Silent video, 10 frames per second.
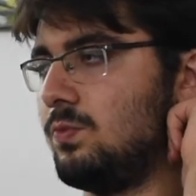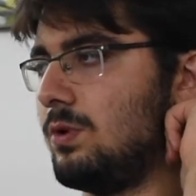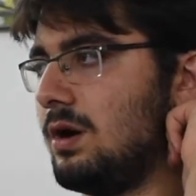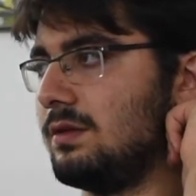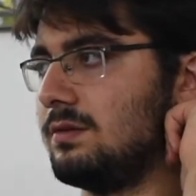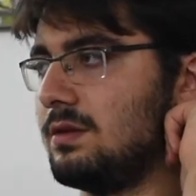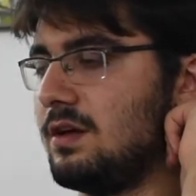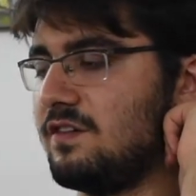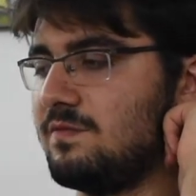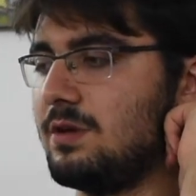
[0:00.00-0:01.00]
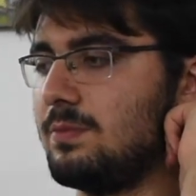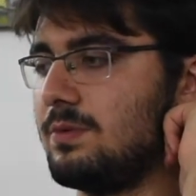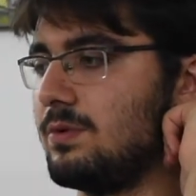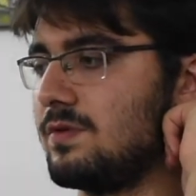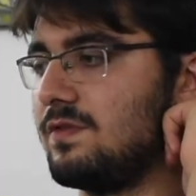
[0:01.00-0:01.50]
want a lot of
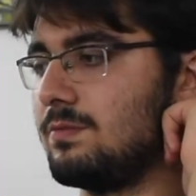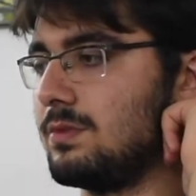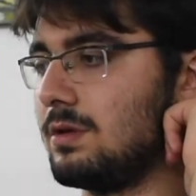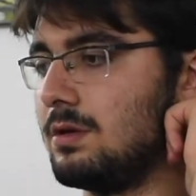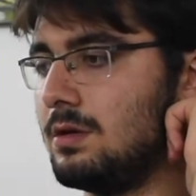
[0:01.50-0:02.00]
paperwork from me.